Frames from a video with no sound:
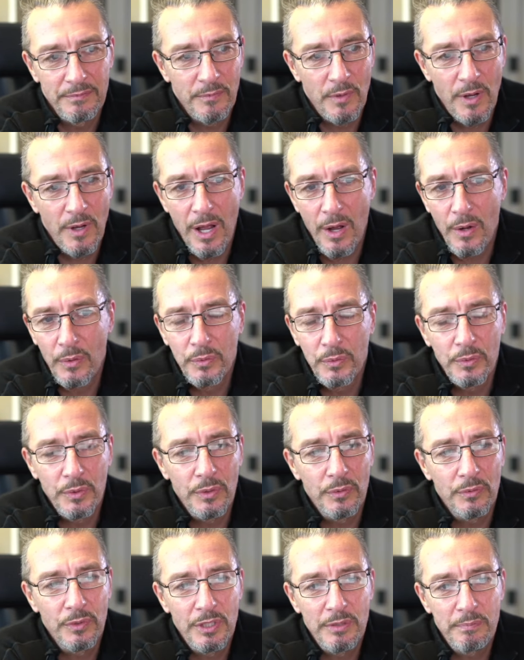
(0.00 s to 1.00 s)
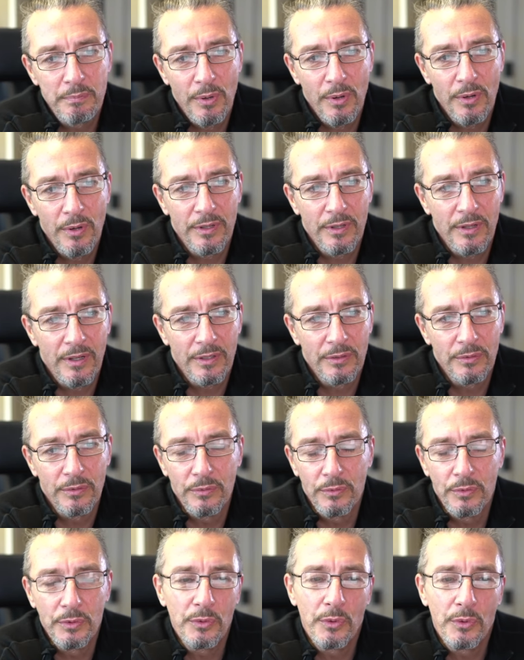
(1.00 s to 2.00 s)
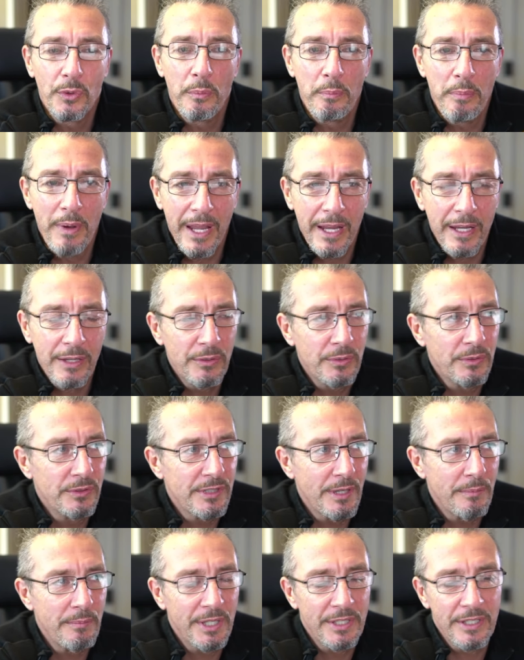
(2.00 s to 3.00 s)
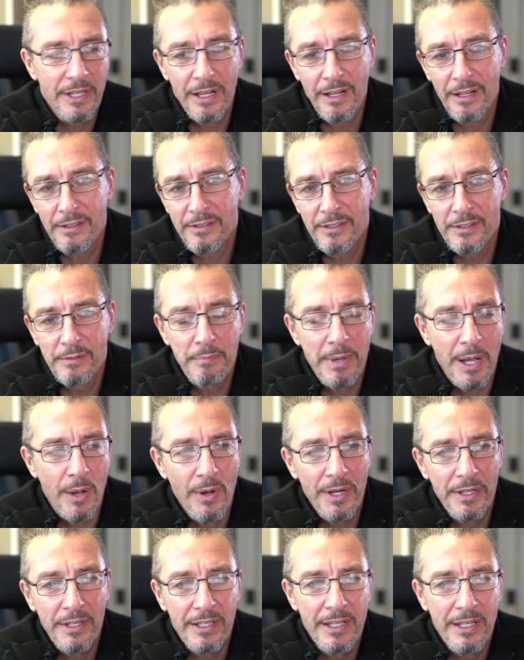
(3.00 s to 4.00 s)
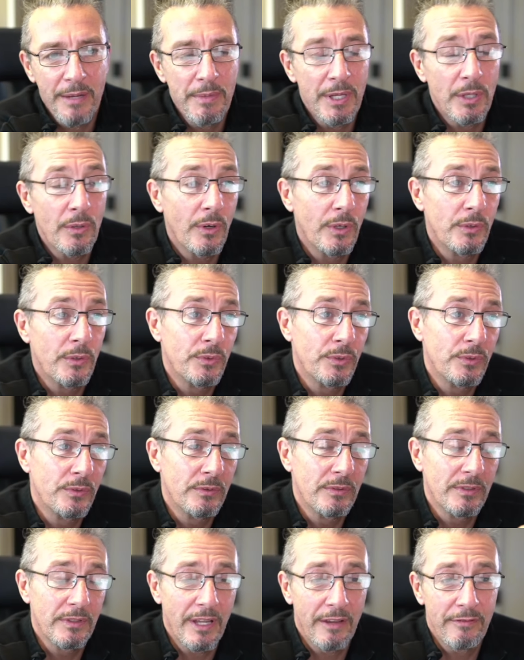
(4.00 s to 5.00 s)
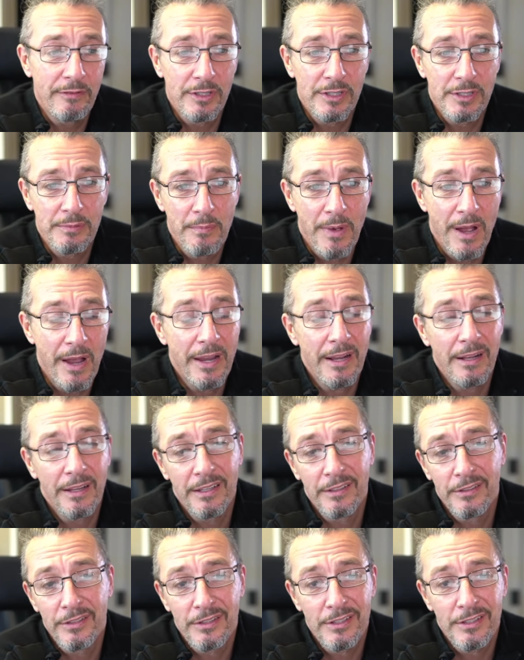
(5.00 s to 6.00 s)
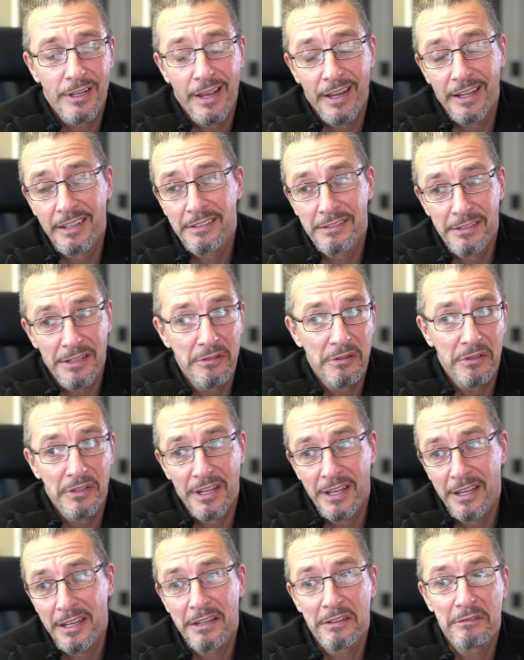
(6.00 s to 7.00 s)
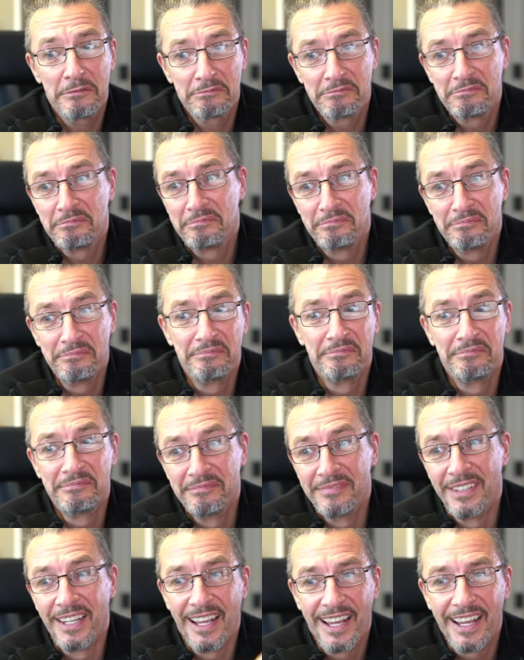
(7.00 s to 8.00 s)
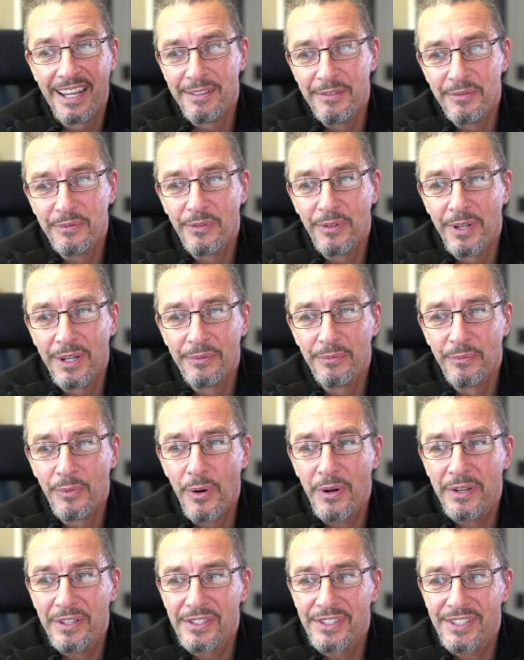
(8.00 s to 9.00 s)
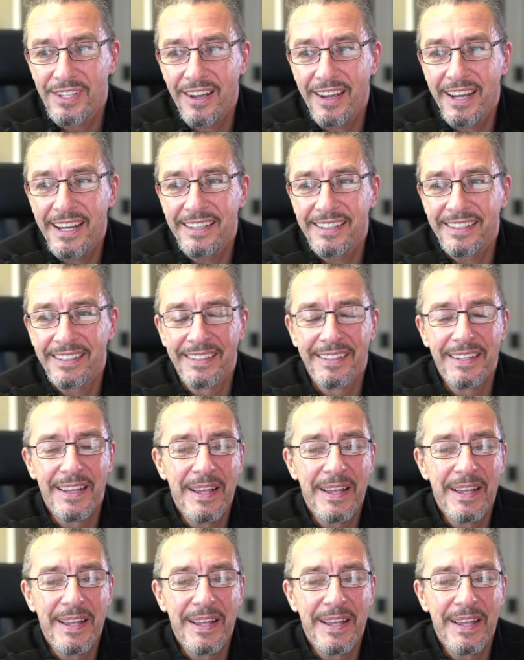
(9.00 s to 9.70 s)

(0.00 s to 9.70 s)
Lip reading: how do you respond? Or do you obey to somebody else's power dynamic? Or do you have a smile and just like say, okay, and walk aside? And